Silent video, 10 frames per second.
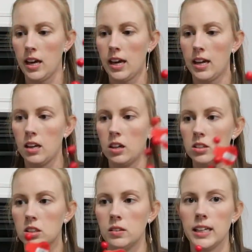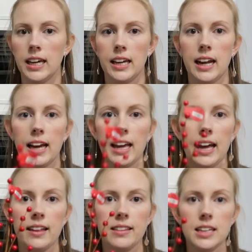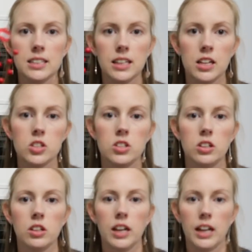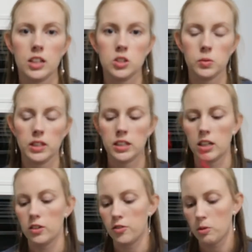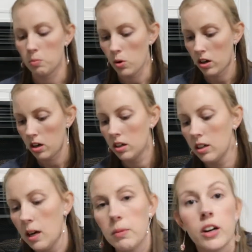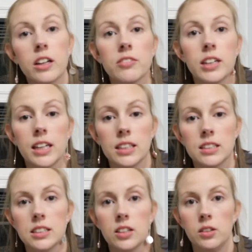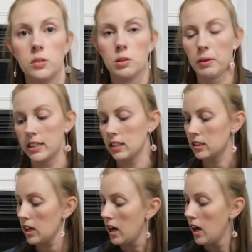and also again I had these last year and I just wanted to get a few more. I'm already forgetting to tell you the prices.